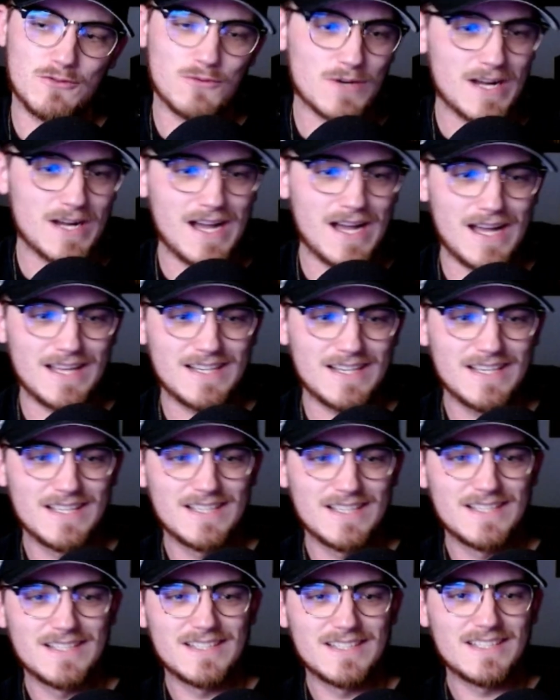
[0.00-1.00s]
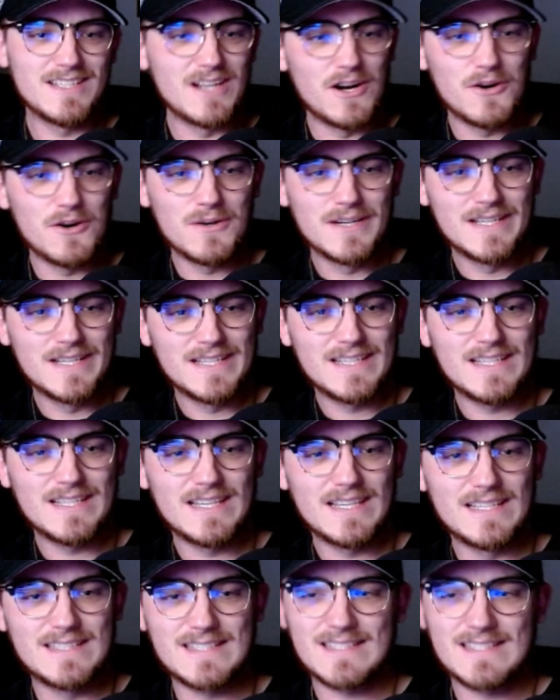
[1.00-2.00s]
We're not,
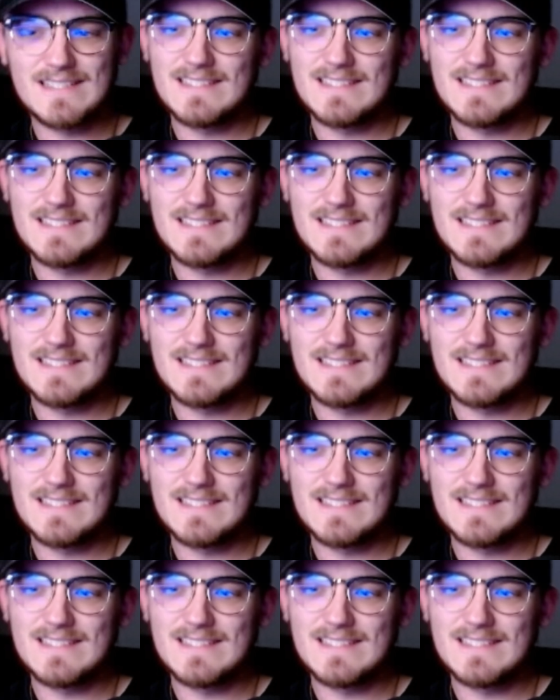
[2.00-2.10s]
it's